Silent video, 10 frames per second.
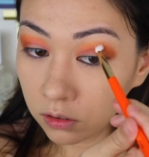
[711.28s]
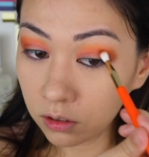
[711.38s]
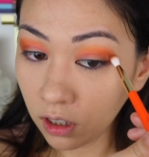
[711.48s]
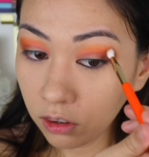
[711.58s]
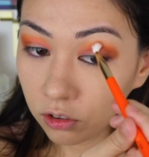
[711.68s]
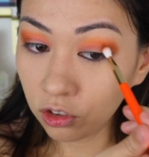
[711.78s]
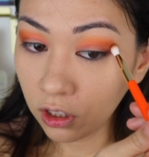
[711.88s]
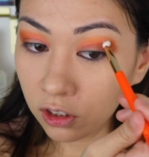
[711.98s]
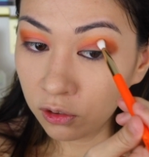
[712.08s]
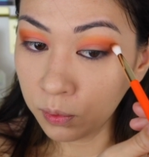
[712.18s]
It's not the
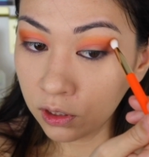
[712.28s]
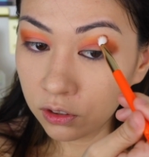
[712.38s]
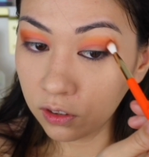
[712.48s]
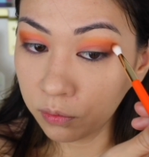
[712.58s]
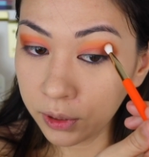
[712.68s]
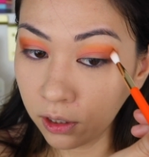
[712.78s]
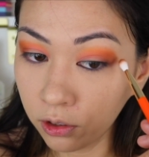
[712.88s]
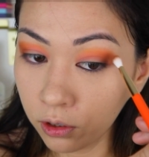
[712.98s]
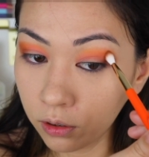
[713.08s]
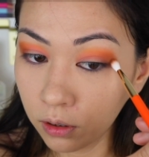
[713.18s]
shades, because if my
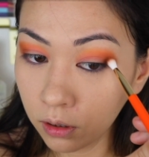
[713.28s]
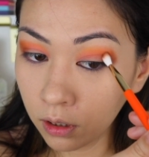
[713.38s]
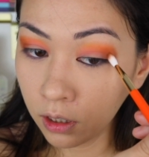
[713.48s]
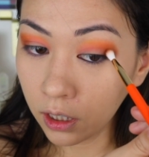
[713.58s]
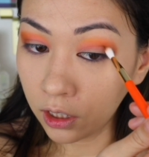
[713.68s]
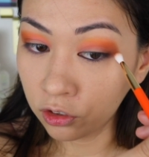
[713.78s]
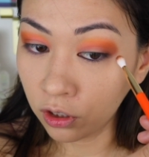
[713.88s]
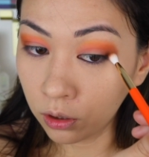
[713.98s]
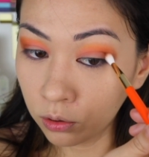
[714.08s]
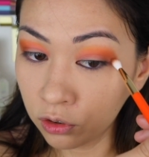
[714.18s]
other
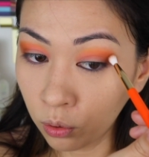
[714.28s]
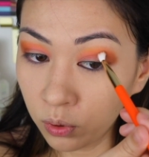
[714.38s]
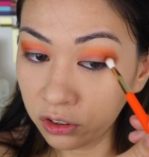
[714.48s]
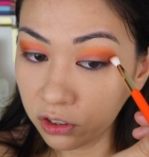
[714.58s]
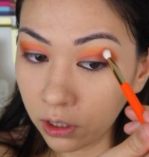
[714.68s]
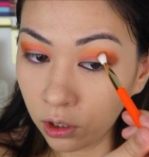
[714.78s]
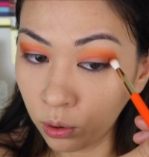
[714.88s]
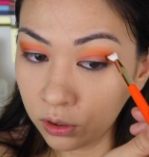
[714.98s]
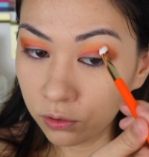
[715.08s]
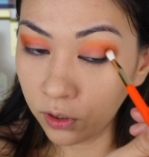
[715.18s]
eyeshadows, the ones I
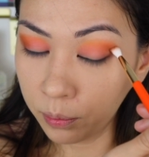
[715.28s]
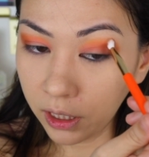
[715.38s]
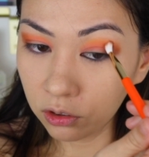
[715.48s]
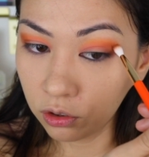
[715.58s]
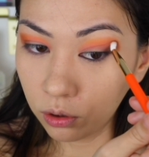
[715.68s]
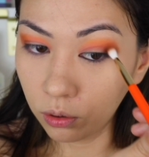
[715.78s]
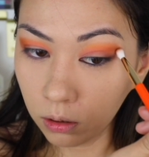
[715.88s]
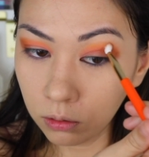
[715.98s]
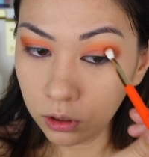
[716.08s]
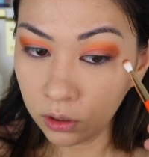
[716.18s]
always fall back to,
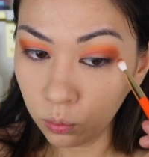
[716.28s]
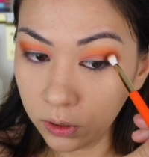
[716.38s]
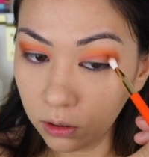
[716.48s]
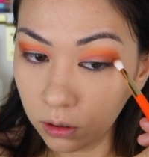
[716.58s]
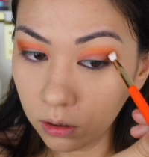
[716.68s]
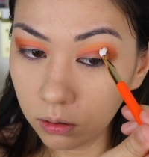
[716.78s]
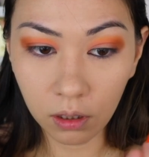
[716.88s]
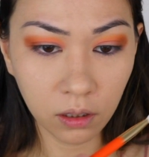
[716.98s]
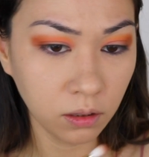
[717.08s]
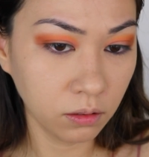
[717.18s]
are looking weird,
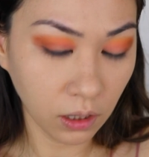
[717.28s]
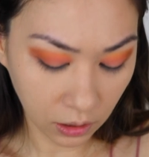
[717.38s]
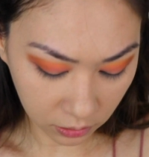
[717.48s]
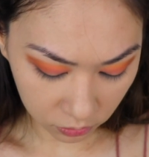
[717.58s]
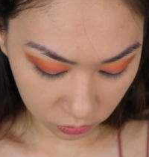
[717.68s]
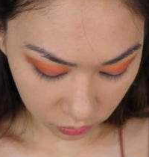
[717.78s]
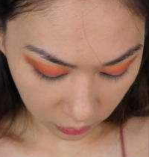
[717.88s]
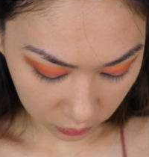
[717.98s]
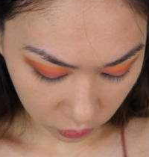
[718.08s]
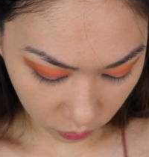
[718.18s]
then I
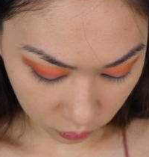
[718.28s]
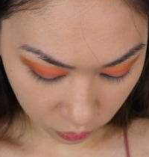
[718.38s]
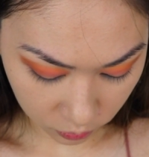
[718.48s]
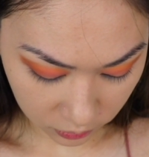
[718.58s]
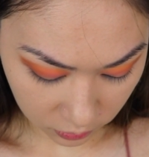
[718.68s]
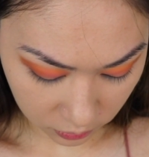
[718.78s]
don't know what it